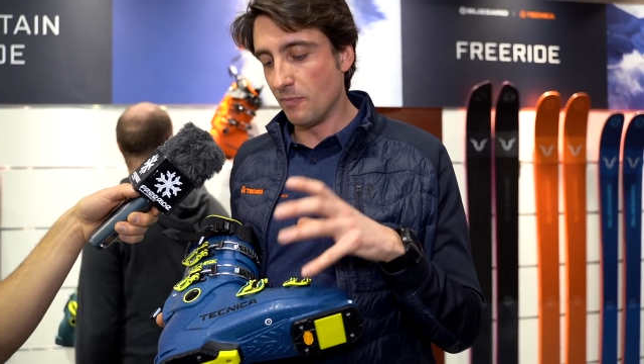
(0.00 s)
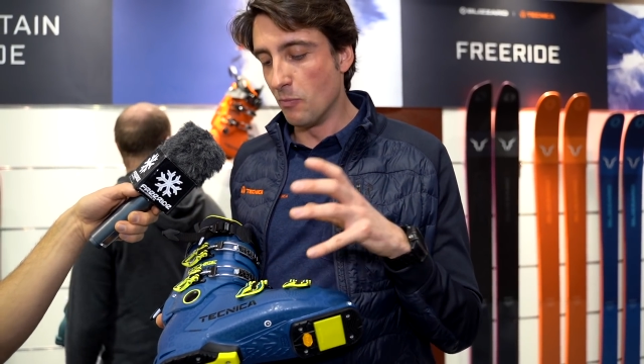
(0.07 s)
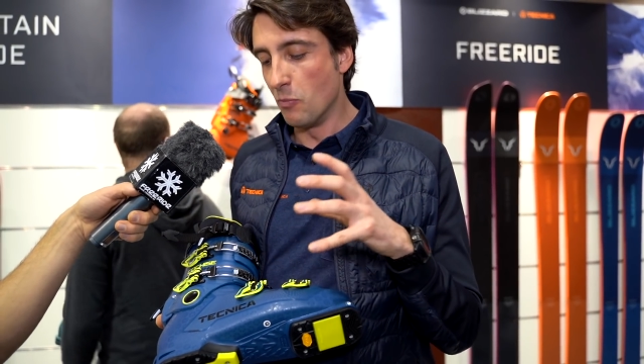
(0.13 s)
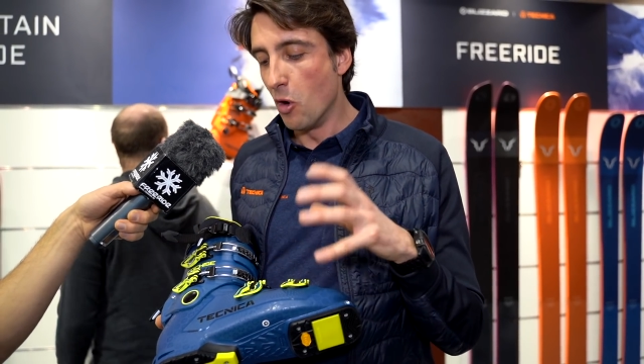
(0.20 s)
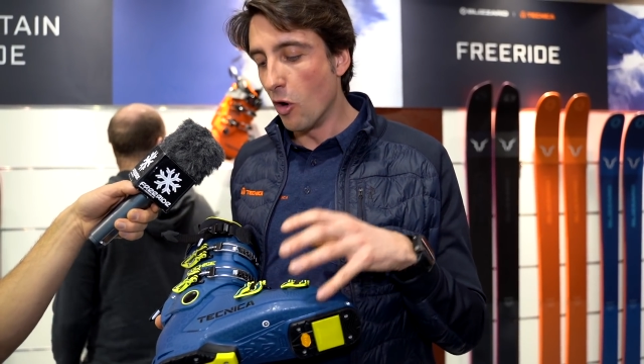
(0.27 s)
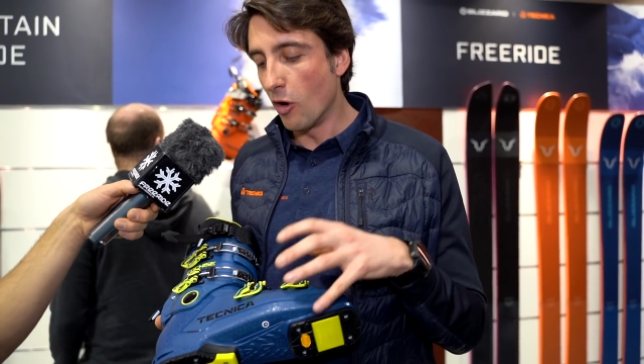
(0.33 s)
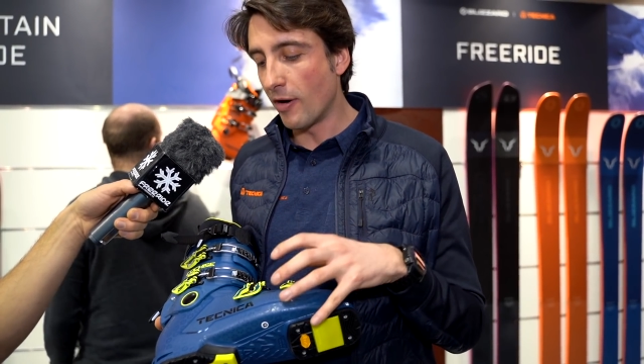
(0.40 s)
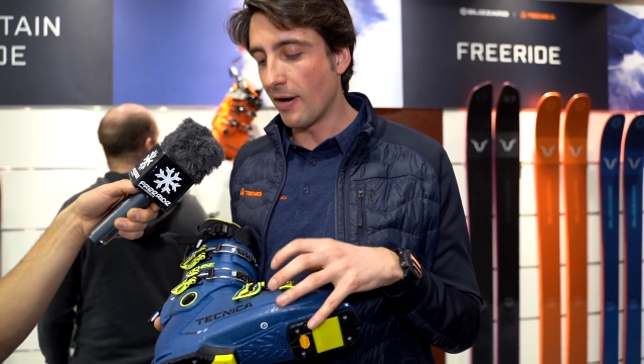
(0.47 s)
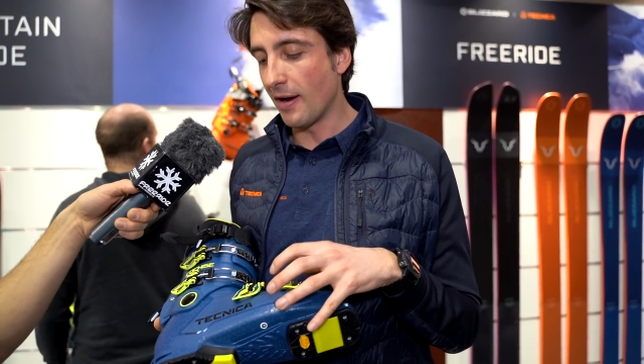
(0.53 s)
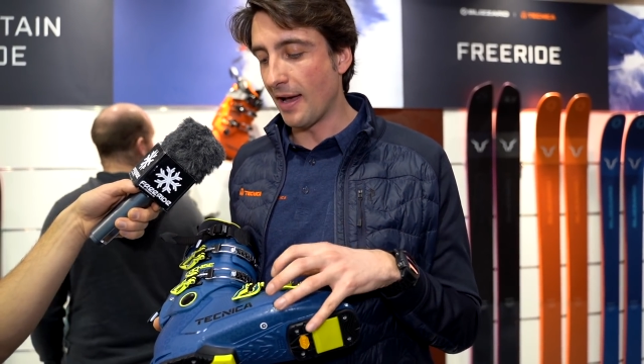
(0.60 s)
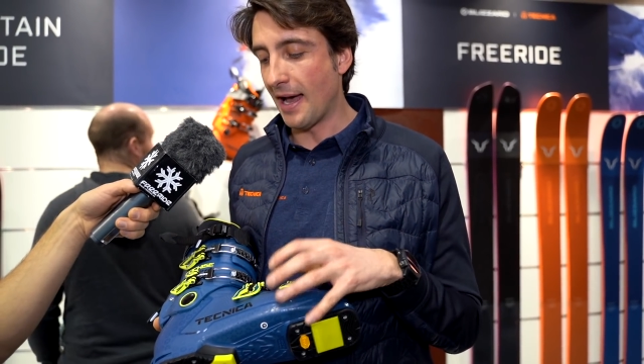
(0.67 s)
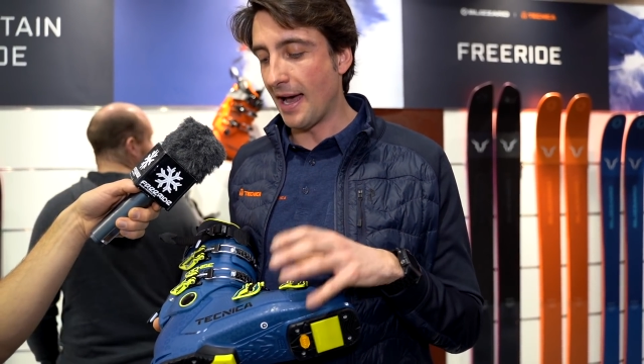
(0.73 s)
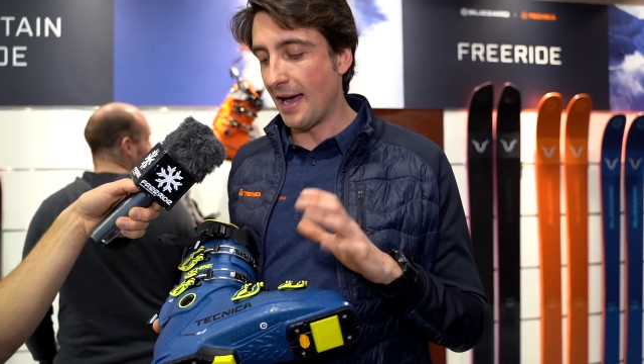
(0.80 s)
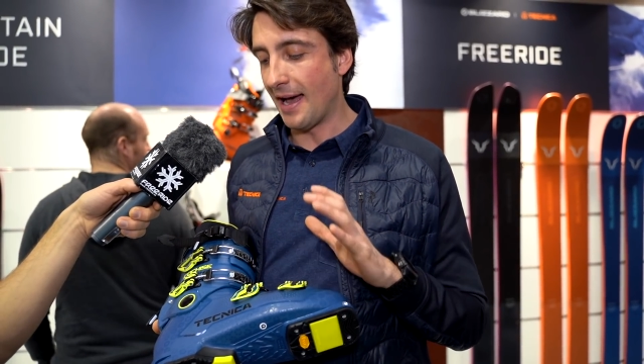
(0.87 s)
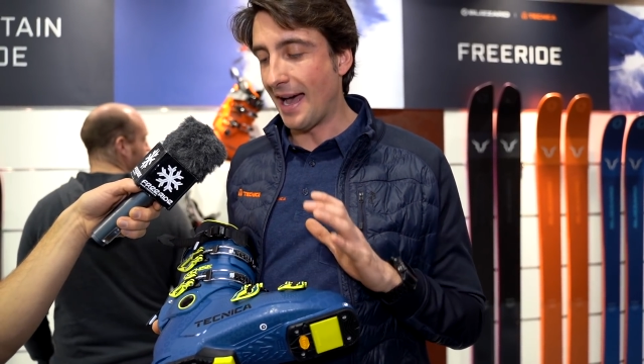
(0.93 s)
more
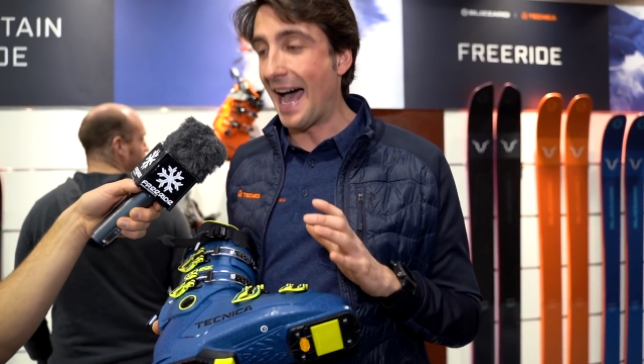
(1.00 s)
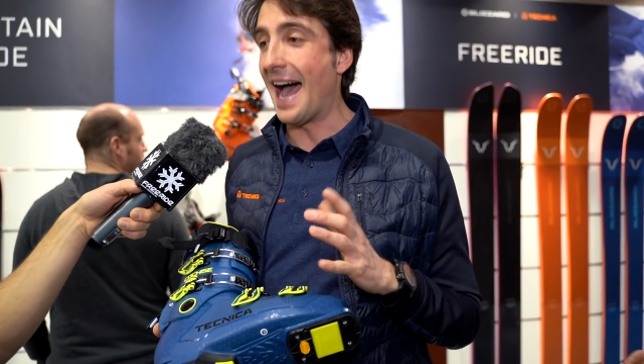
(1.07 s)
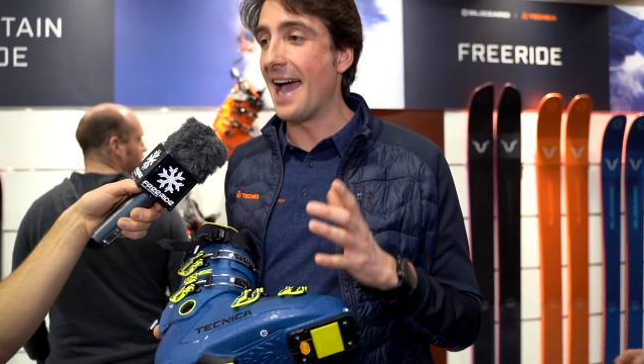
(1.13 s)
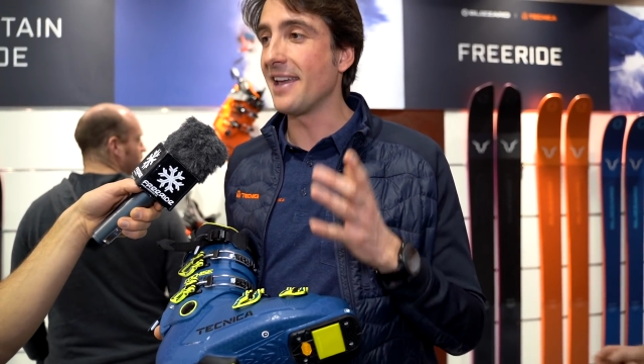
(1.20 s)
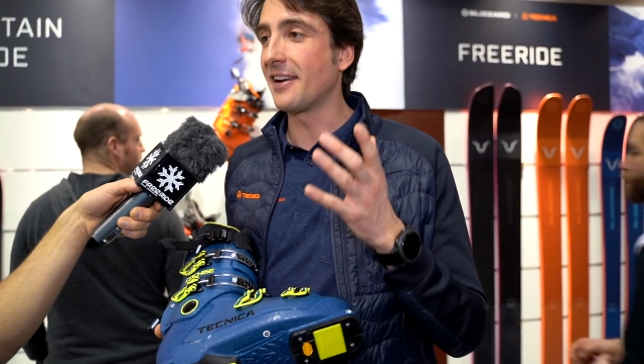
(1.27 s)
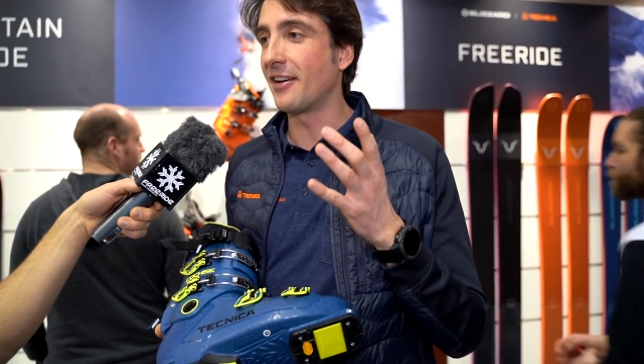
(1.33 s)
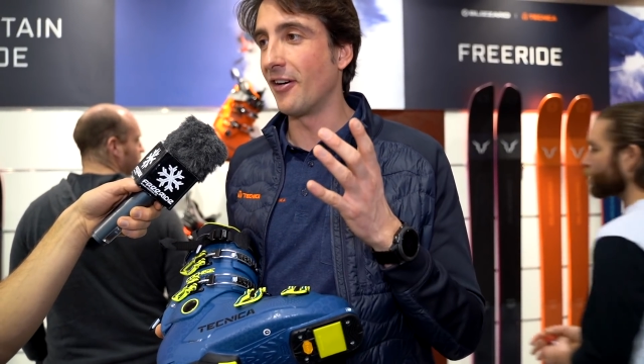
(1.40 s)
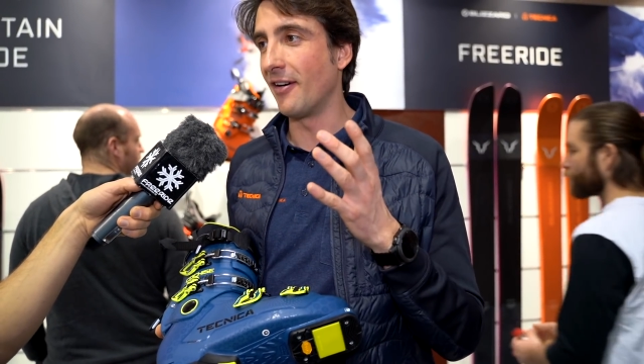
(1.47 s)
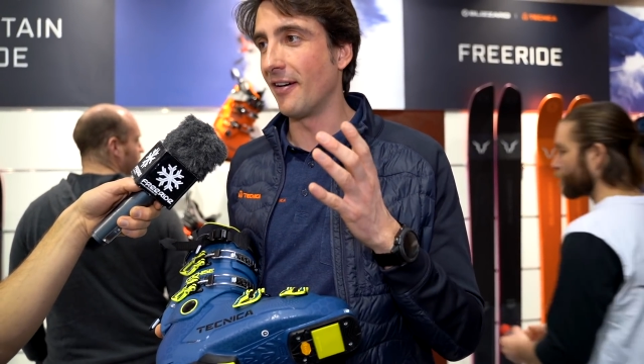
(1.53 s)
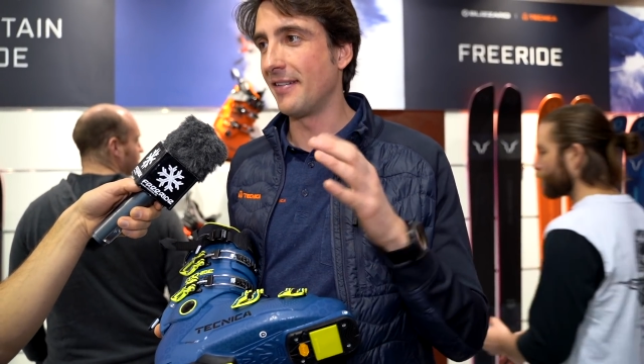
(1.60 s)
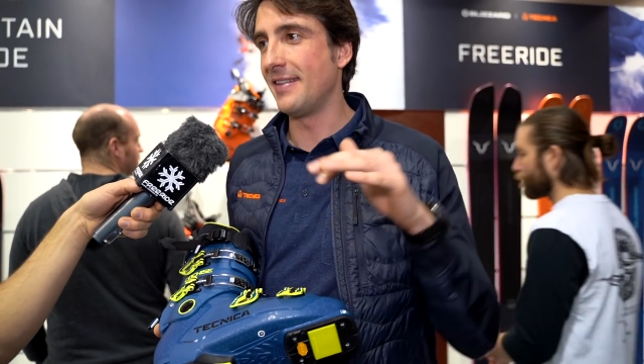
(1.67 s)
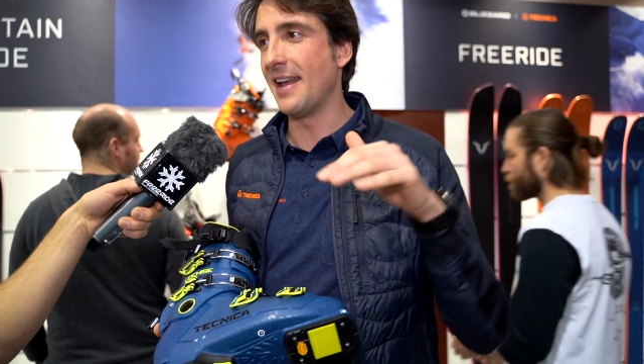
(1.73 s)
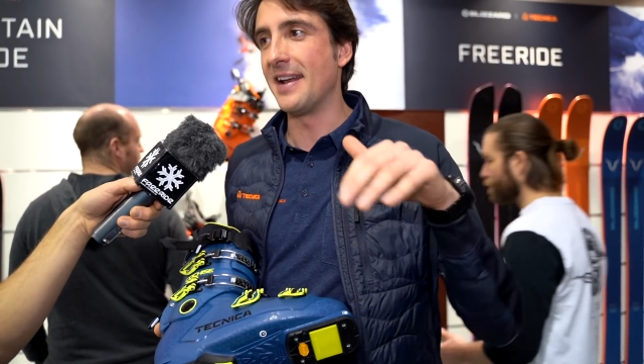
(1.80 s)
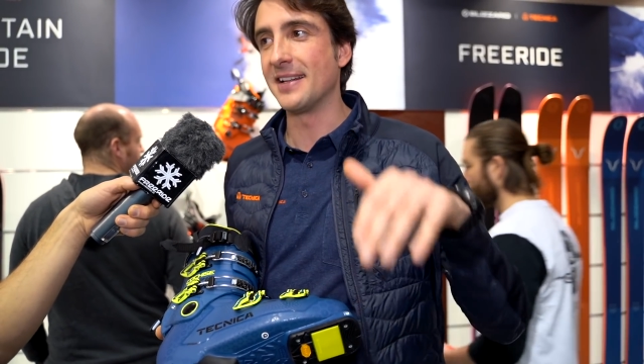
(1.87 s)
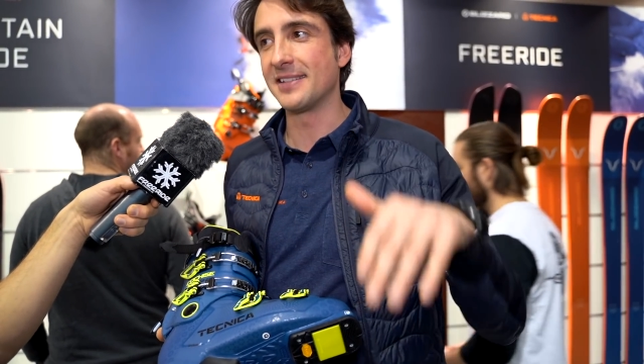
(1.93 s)
a hiker
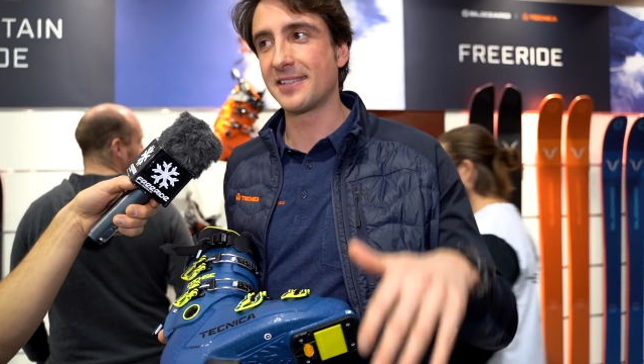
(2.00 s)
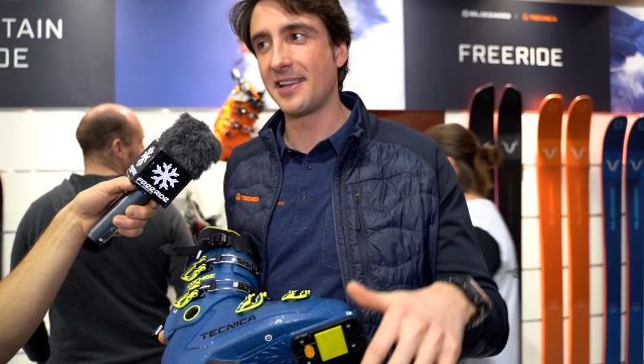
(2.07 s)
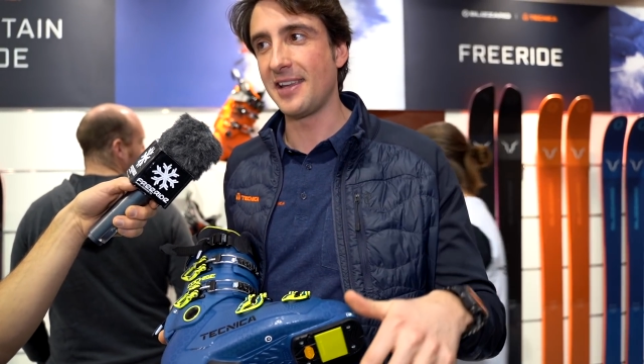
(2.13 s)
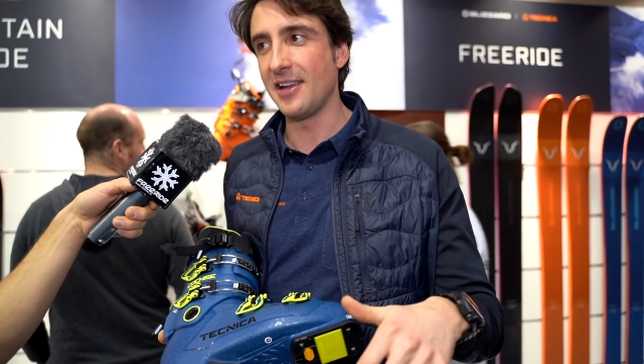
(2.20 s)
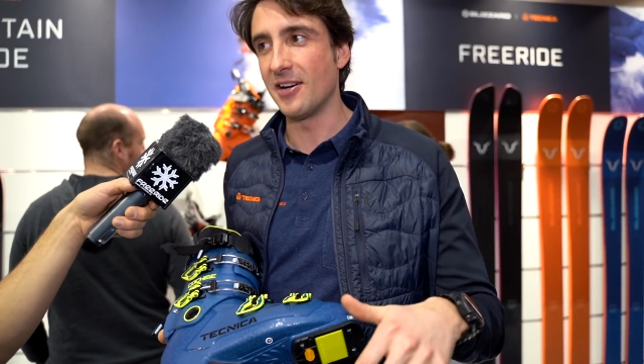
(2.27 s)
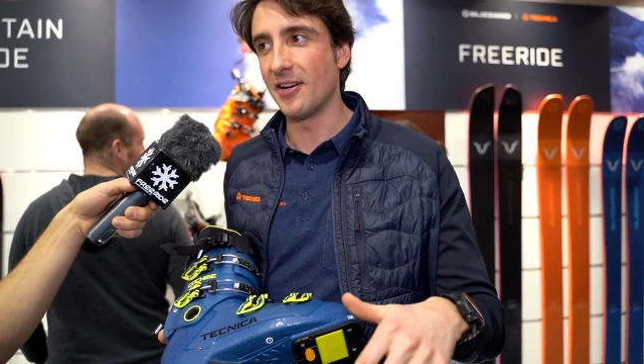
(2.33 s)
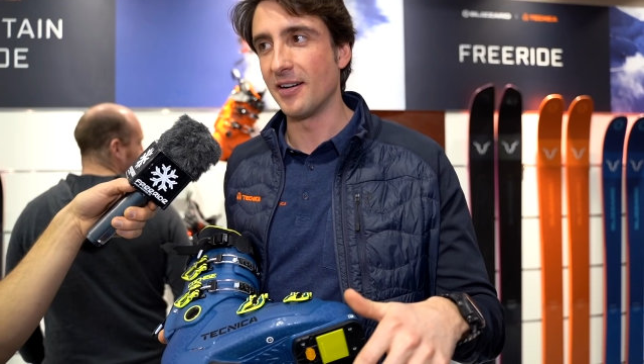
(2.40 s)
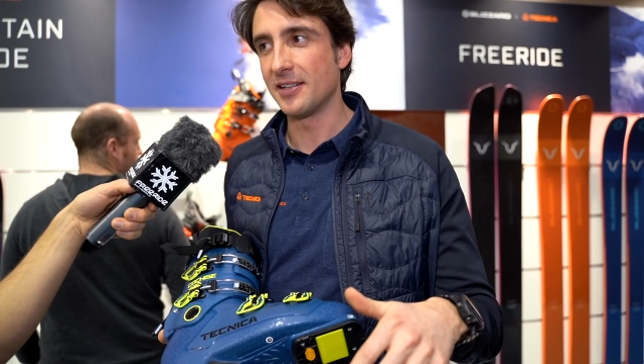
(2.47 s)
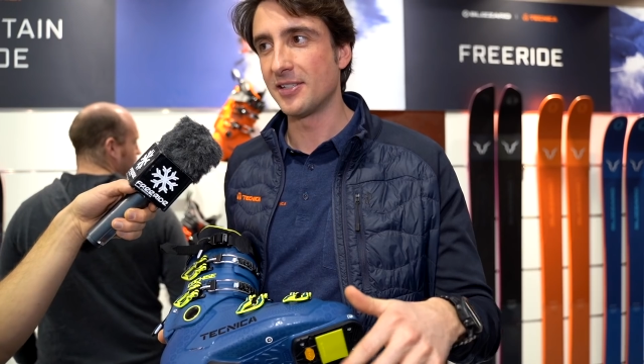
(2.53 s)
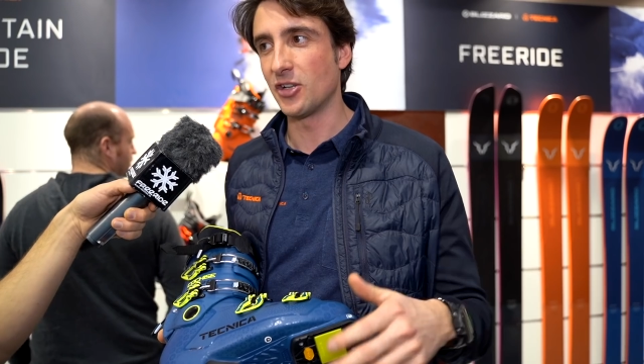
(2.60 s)
than a skier.